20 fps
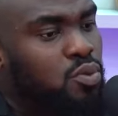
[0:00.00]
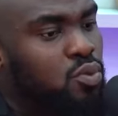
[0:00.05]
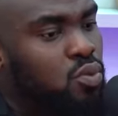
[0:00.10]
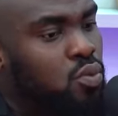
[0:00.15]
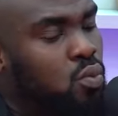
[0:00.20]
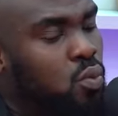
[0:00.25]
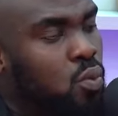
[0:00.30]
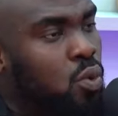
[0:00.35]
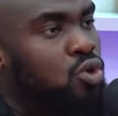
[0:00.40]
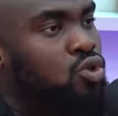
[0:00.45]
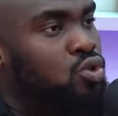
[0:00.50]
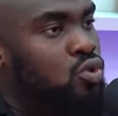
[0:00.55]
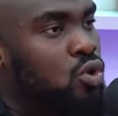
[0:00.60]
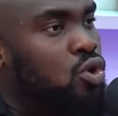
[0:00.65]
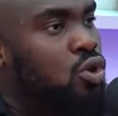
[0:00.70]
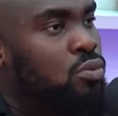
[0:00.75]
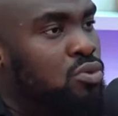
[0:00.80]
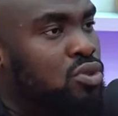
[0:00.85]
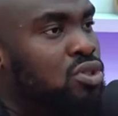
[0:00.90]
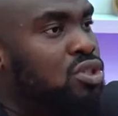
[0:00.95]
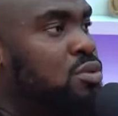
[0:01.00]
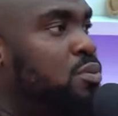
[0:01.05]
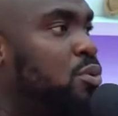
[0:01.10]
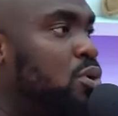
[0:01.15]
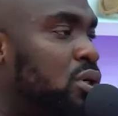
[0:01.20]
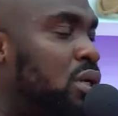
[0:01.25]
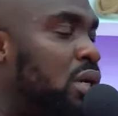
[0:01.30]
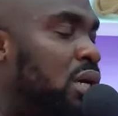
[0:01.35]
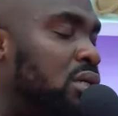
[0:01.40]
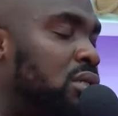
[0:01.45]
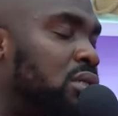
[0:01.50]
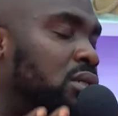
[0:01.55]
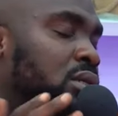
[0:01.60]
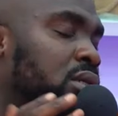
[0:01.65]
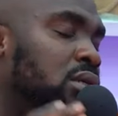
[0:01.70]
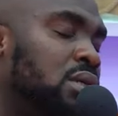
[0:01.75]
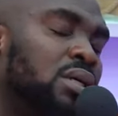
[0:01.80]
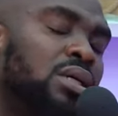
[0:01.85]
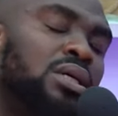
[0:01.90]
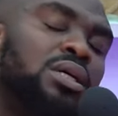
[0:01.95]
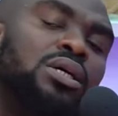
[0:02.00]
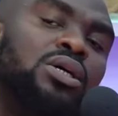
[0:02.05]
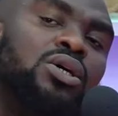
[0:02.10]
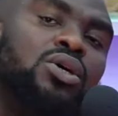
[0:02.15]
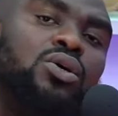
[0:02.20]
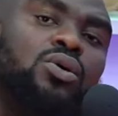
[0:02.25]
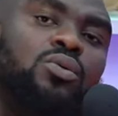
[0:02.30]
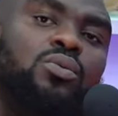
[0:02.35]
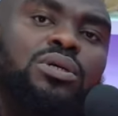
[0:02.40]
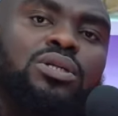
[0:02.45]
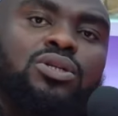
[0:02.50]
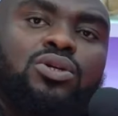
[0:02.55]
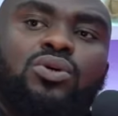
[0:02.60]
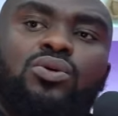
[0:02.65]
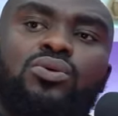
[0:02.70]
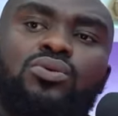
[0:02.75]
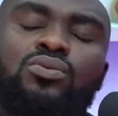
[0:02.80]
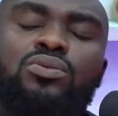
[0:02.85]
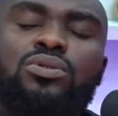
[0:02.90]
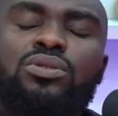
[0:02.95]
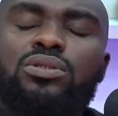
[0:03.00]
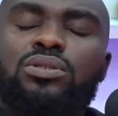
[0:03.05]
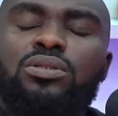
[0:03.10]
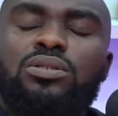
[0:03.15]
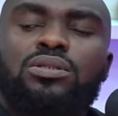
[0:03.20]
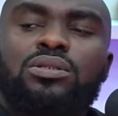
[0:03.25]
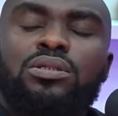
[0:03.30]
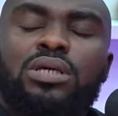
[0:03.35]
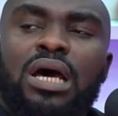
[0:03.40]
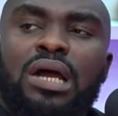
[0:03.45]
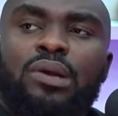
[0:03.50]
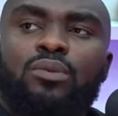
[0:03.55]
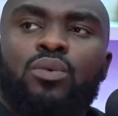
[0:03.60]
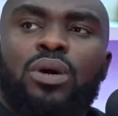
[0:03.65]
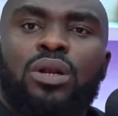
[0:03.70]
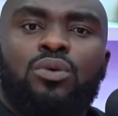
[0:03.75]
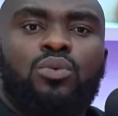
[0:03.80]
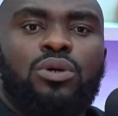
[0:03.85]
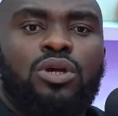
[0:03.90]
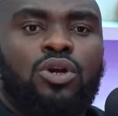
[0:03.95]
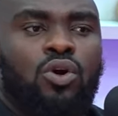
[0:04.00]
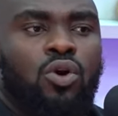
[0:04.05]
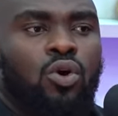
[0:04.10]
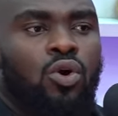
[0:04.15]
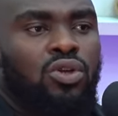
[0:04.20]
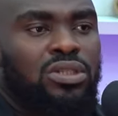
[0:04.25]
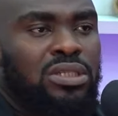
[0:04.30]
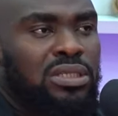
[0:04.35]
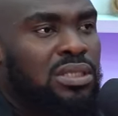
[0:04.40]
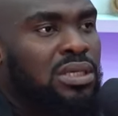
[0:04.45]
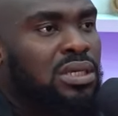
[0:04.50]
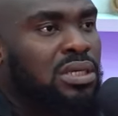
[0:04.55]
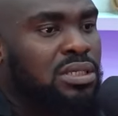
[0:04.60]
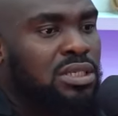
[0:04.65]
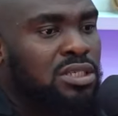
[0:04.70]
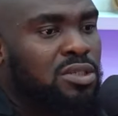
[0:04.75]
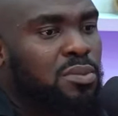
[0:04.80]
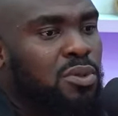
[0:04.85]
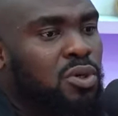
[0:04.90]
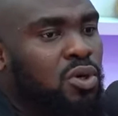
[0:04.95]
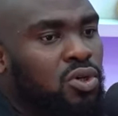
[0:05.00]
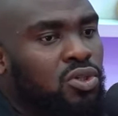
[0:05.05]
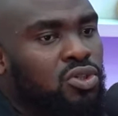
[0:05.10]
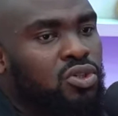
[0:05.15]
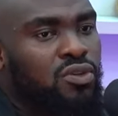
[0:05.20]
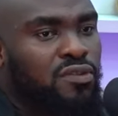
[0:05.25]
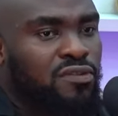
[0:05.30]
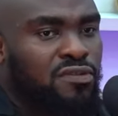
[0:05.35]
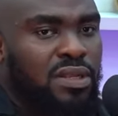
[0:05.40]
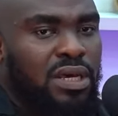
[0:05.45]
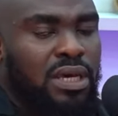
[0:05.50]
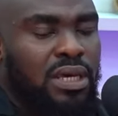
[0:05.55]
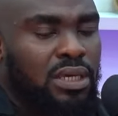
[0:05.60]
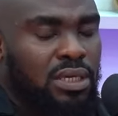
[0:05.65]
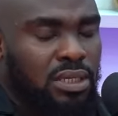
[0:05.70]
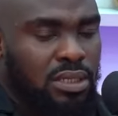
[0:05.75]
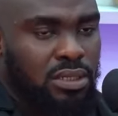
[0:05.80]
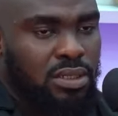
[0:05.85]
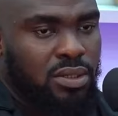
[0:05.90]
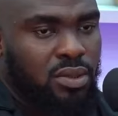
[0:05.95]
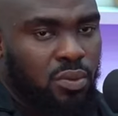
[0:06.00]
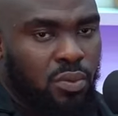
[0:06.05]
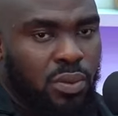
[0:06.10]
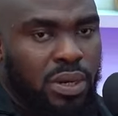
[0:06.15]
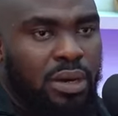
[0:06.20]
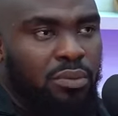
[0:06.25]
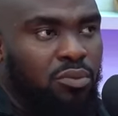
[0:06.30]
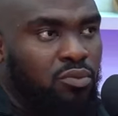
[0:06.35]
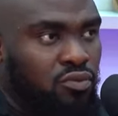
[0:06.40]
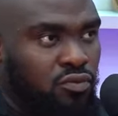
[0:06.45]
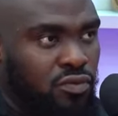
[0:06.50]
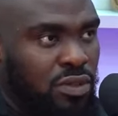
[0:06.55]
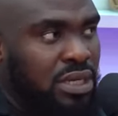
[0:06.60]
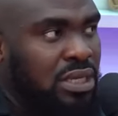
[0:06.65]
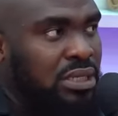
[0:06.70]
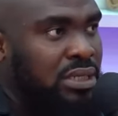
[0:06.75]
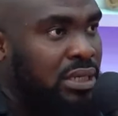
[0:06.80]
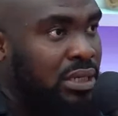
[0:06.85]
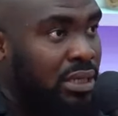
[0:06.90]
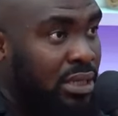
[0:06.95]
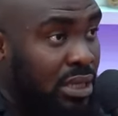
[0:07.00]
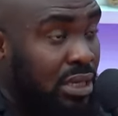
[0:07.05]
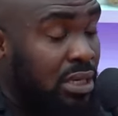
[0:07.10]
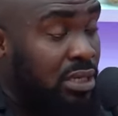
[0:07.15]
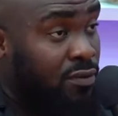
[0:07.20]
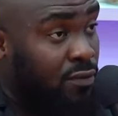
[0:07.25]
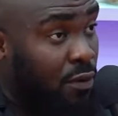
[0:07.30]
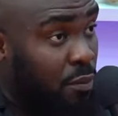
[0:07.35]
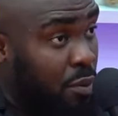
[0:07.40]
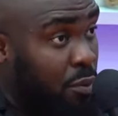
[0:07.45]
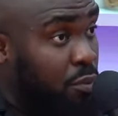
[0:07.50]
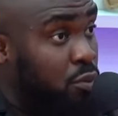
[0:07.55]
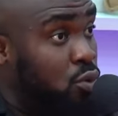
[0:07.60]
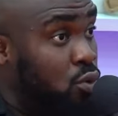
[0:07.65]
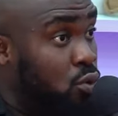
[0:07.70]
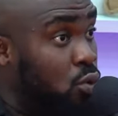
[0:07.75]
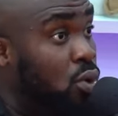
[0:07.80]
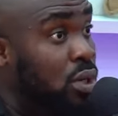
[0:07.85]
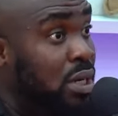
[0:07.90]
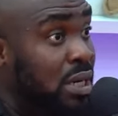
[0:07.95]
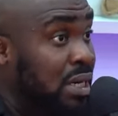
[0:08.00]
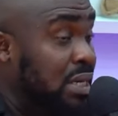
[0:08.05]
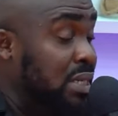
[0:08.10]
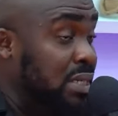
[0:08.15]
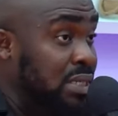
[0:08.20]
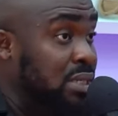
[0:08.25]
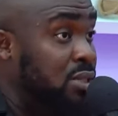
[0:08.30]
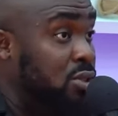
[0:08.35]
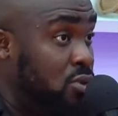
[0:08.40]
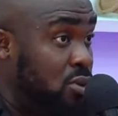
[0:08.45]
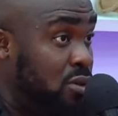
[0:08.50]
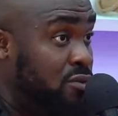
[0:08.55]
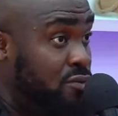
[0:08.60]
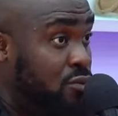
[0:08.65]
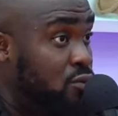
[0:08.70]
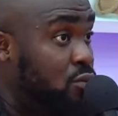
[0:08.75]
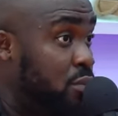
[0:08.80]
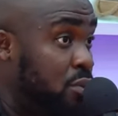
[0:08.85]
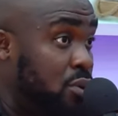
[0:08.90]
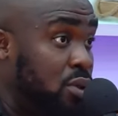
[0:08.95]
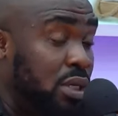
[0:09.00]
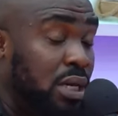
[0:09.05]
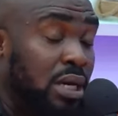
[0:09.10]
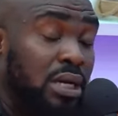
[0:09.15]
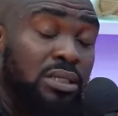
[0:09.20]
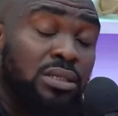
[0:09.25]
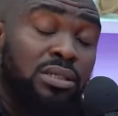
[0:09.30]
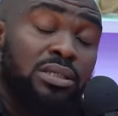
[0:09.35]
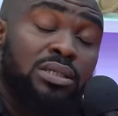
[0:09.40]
want to come to this podcast. We don't, and when we cut things, it's because of like we are releasing things for people to go listen to the full podcast.